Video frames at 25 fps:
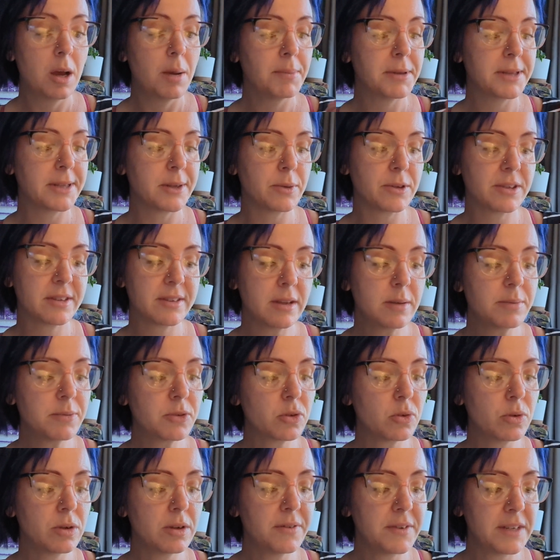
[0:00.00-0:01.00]
But there was some
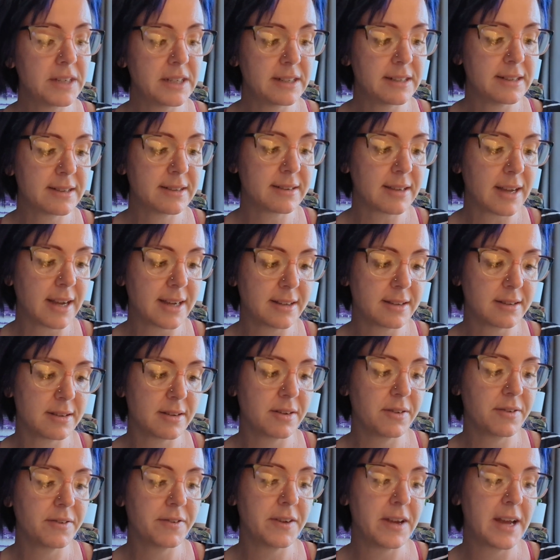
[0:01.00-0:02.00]
sort of
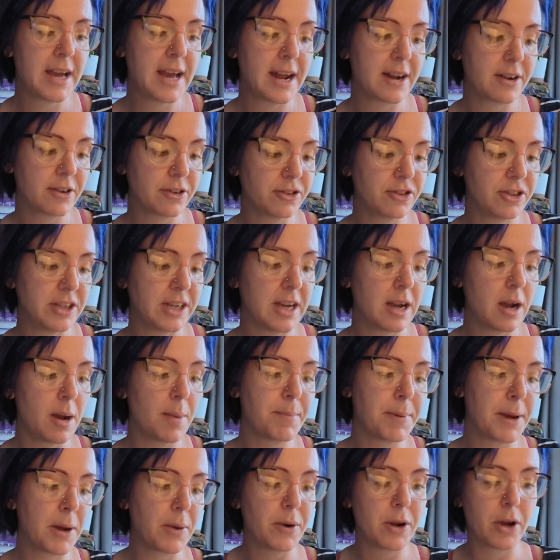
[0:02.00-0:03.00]
indecisive energy
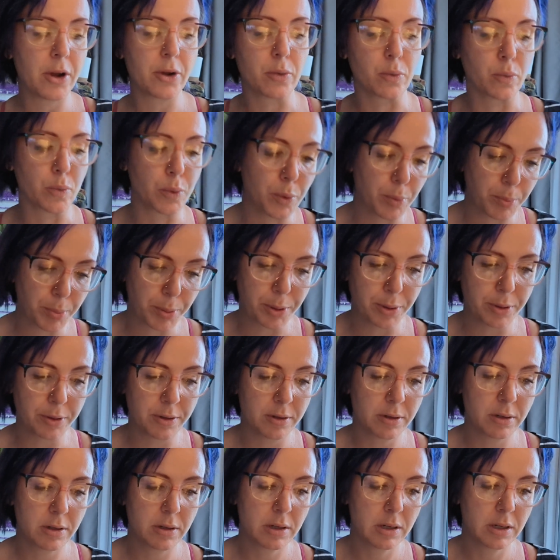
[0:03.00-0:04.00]
about a group,
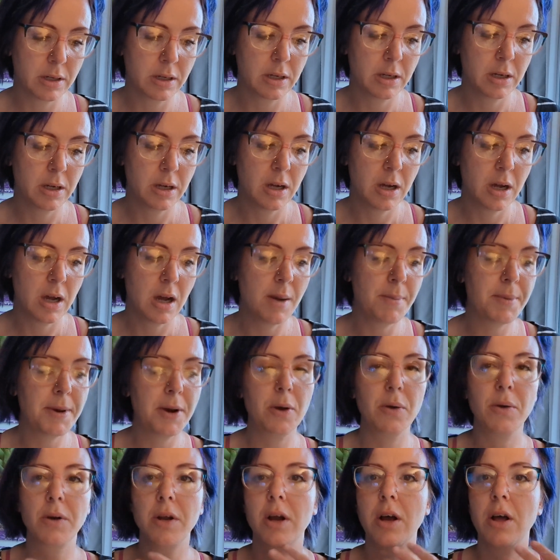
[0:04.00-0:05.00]

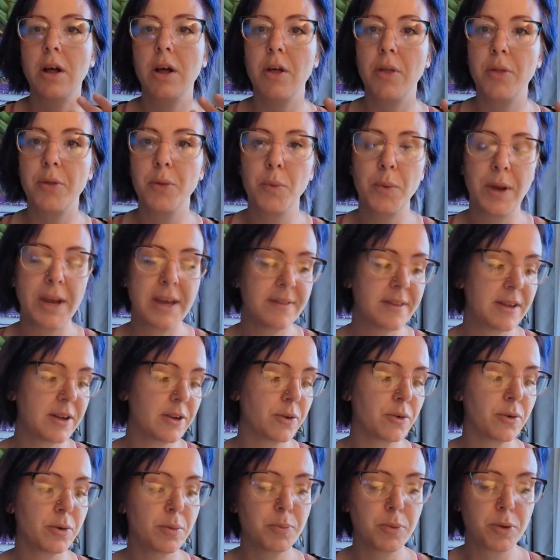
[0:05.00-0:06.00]
about the way that
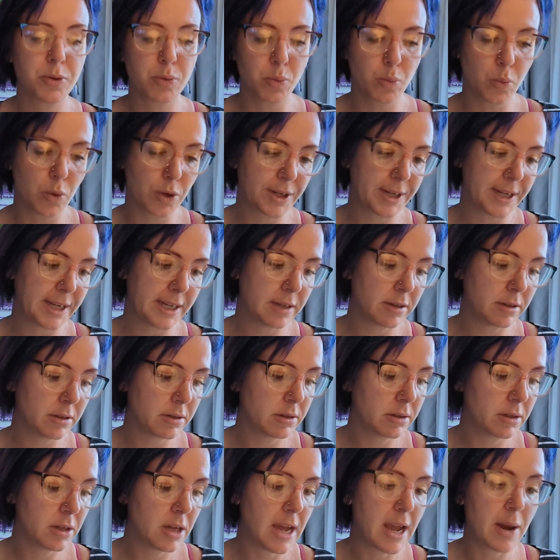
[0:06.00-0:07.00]
a group was working
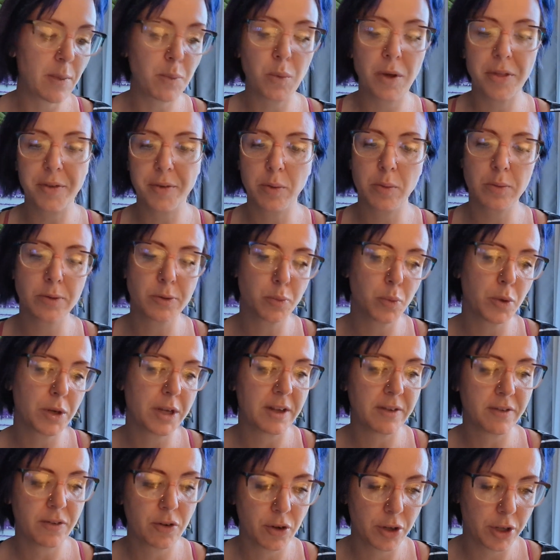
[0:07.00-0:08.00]
and whether it was
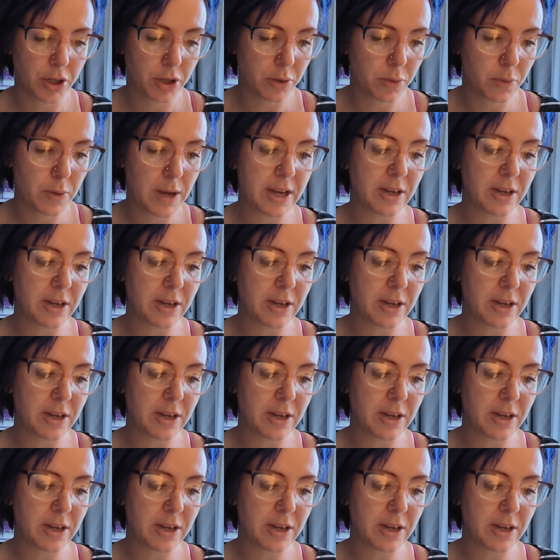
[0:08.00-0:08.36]
working for you.